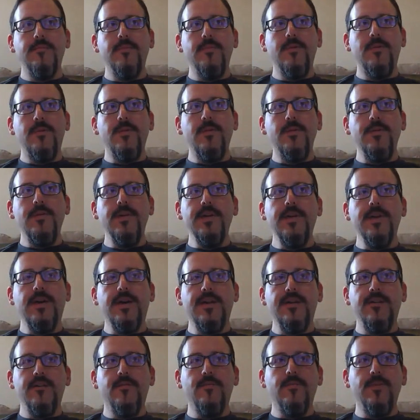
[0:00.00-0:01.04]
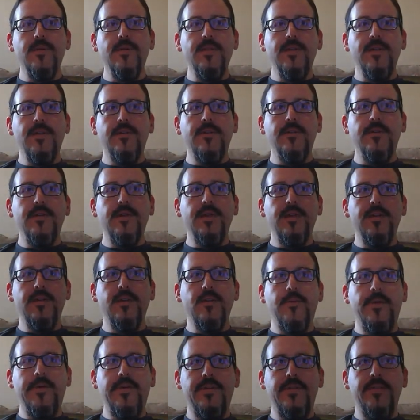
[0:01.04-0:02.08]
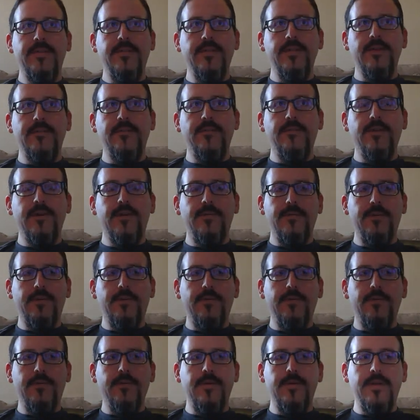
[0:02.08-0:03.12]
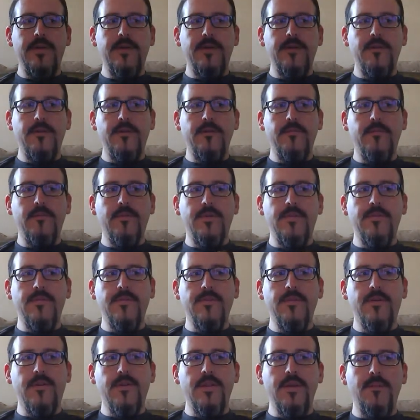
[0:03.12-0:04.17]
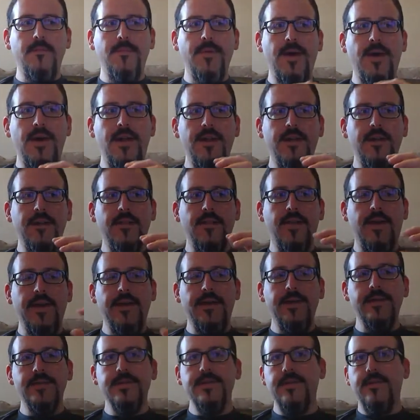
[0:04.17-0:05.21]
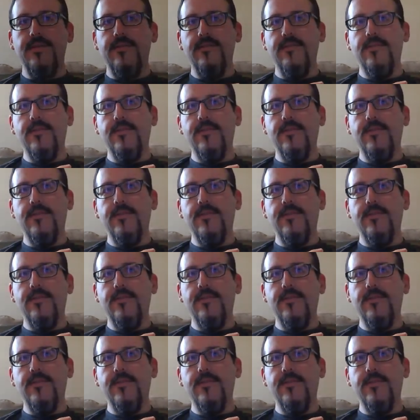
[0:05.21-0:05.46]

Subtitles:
Glucagon is really good at going to the liver and recruiting what's called hepatic glycogen.